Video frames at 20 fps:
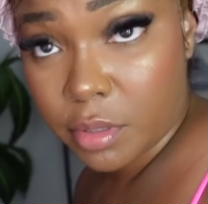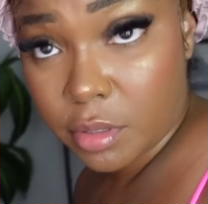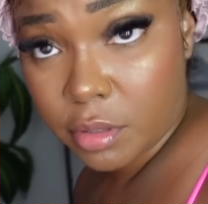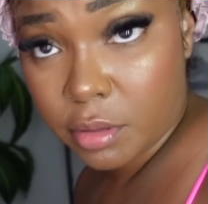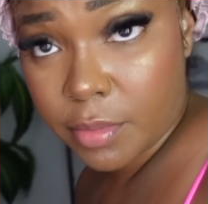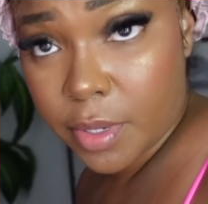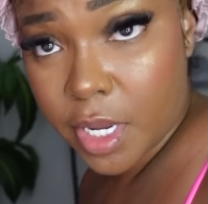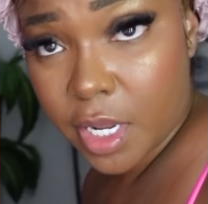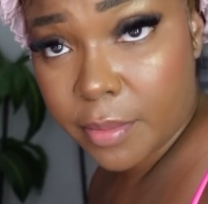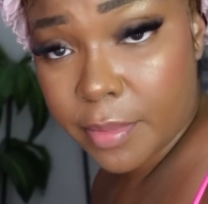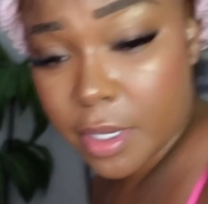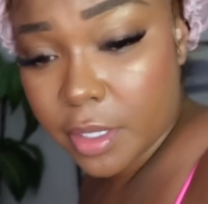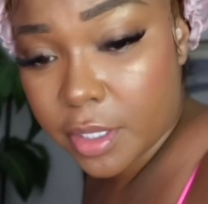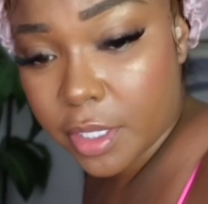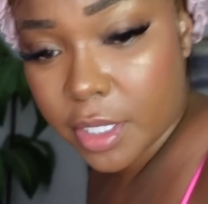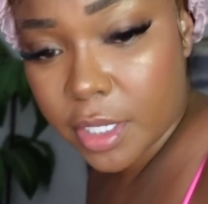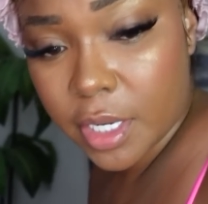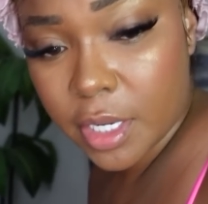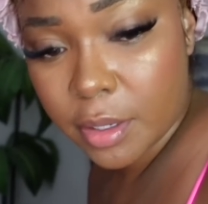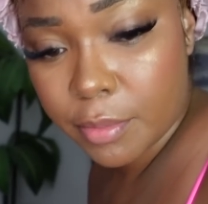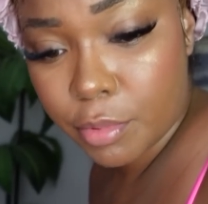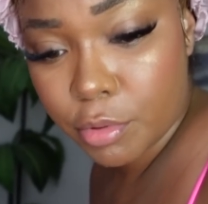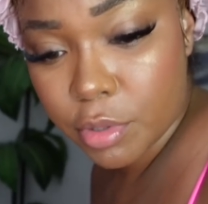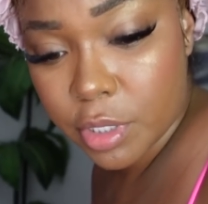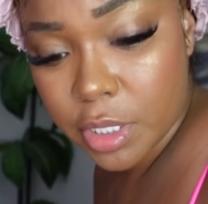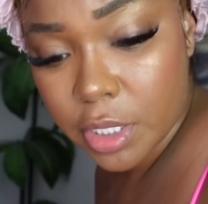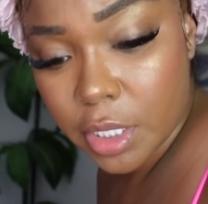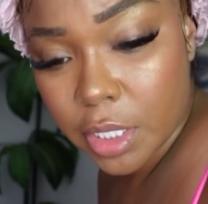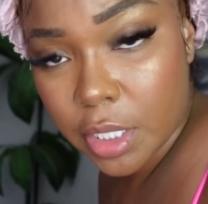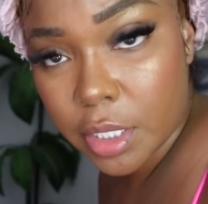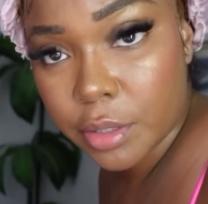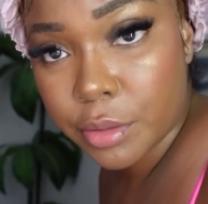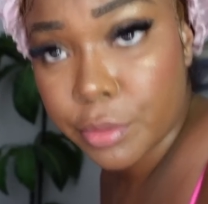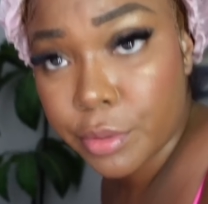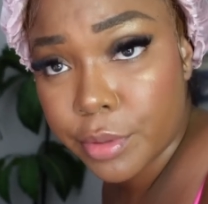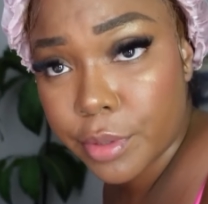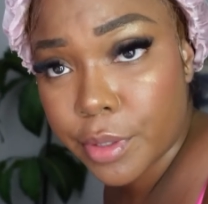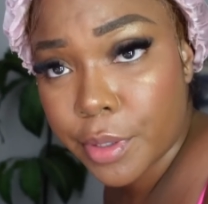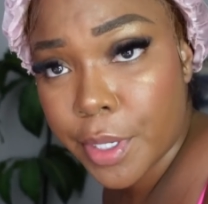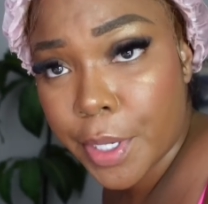still mad about that damn
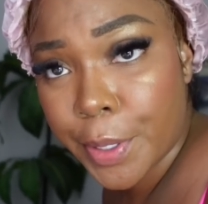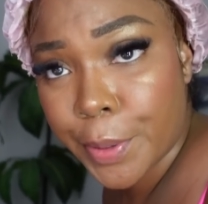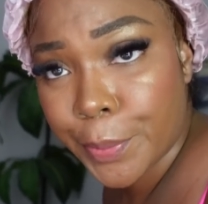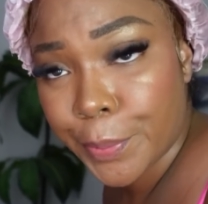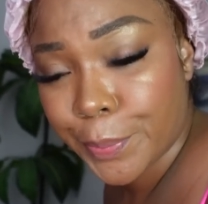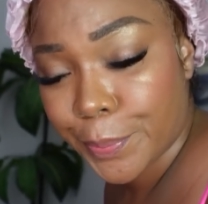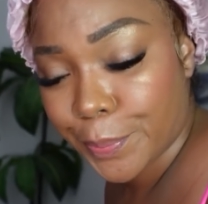Portillo's, okay?